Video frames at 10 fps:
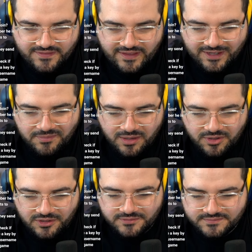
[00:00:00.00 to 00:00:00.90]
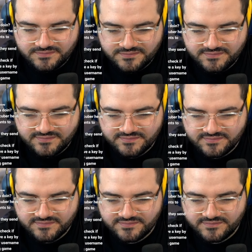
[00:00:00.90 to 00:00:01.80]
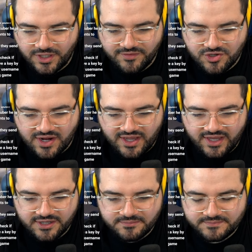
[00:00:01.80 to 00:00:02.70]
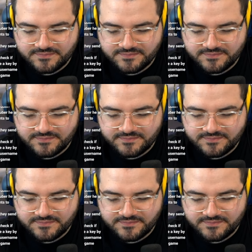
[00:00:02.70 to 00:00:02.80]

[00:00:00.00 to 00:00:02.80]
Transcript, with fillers: Like come on, bro. Don't even try to hide it.